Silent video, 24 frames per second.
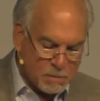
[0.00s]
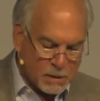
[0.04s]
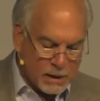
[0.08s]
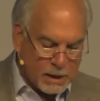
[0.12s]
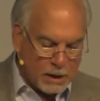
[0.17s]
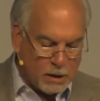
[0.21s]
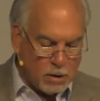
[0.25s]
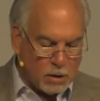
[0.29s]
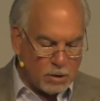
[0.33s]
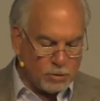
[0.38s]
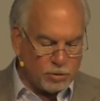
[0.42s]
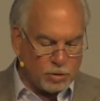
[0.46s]

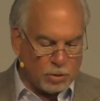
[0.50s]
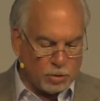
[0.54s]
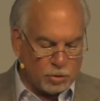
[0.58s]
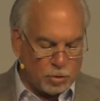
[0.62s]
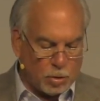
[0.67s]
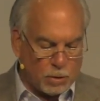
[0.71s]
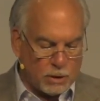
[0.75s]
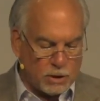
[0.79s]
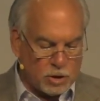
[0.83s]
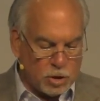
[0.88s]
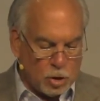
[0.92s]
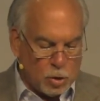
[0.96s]
and also
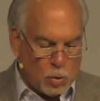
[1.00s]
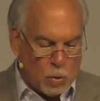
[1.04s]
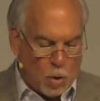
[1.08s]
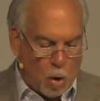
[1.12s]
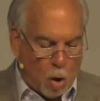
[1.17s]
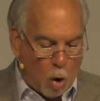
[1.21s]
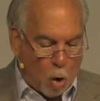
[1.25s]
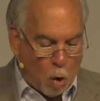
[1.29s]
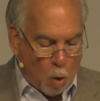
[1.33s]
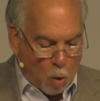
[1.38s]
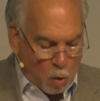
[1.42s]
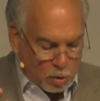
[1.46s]
toward you,
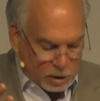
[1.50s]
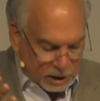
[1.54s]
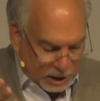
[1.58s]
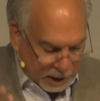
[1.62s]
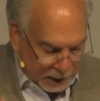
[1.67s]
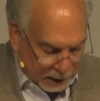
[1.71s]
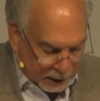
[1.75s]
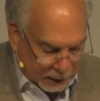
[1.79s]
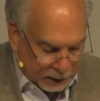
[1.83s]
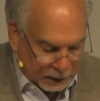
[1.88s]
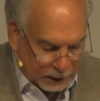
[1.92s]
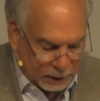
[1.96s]
O
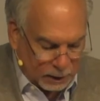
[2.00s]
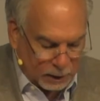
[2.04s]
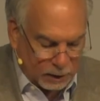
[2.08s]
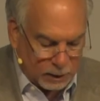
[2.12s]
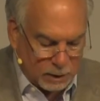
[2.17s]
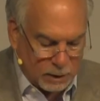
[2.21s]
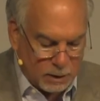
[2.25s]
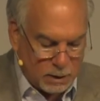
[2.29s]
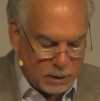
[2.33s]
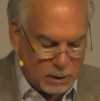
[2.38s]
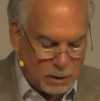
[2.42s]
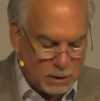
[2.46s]
king,
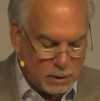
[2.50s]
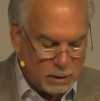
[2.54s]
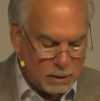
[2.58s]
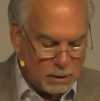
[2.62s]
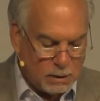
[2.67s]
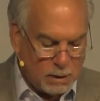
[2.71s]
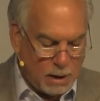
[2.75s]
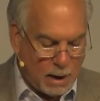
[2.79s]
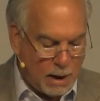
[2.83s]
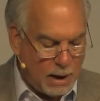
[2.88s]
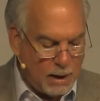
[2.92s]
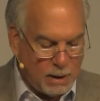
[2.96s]

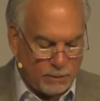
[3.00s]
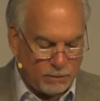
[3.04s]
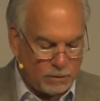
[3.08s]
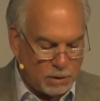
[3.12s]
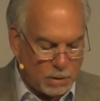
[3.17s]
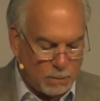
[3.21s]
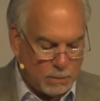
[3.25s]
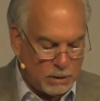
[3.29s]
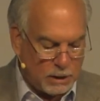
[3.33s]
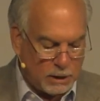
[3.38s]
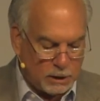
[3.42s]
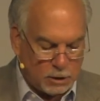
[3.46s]
I have
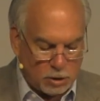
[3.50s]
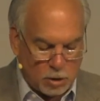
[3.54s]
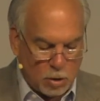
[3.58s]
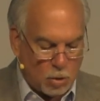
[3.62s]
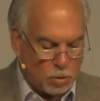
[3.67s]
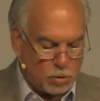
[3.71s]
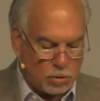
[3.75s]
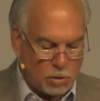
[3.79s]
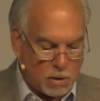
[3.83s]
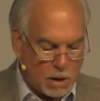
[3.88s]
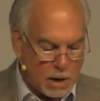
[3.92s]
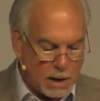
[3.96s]
committed no
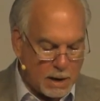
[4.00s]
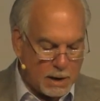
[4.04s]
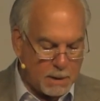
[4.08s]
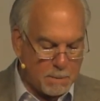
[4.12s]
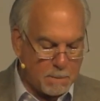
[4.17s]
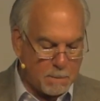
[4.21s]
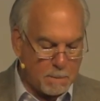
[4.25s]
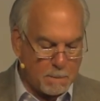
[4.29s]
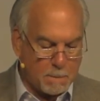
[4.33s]
crime.